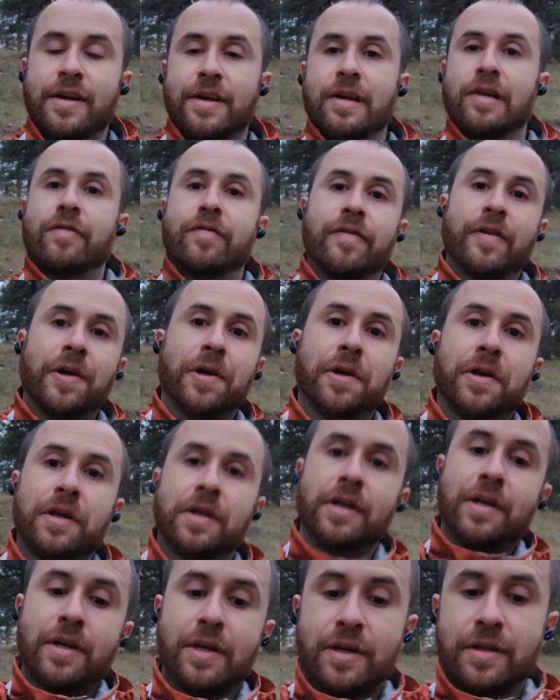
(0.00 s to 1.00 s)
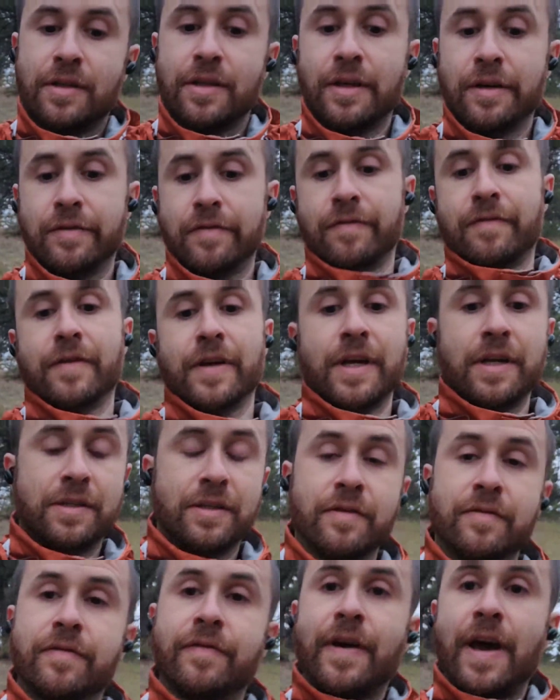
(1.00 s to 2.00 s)
referring their friends
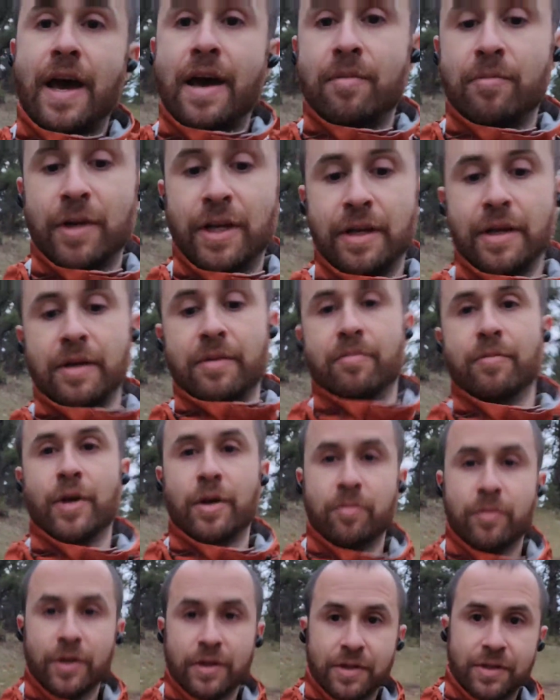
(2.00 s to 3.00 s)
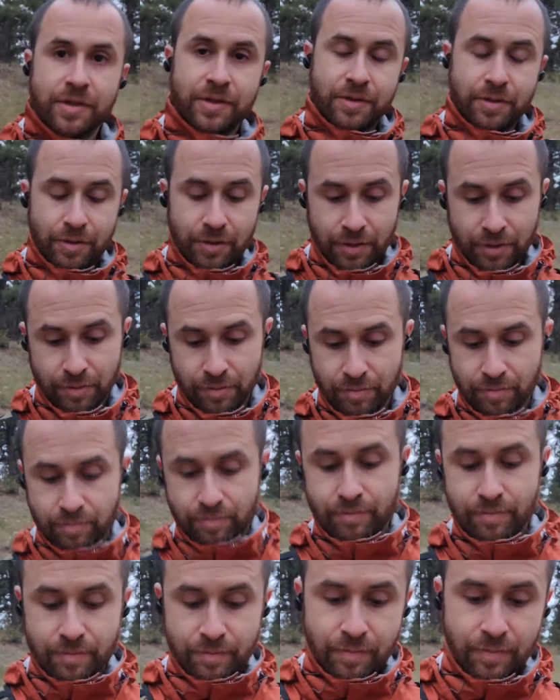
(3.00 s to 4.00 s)
and family members to you,
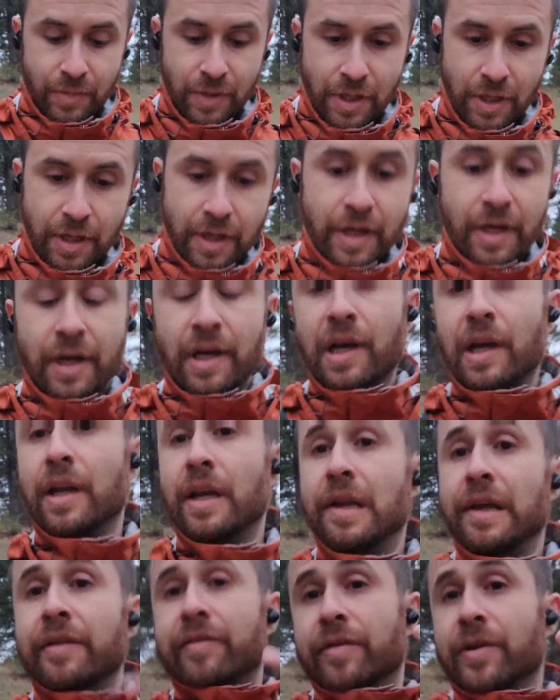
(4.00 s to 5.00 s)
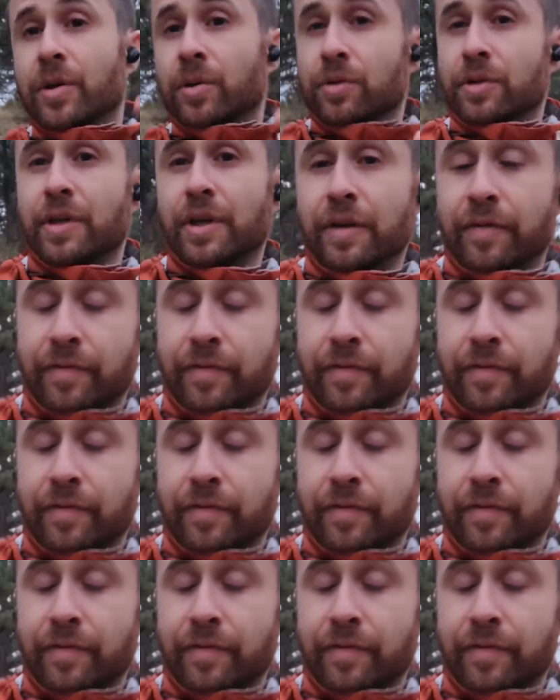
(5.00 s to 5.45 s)
leave good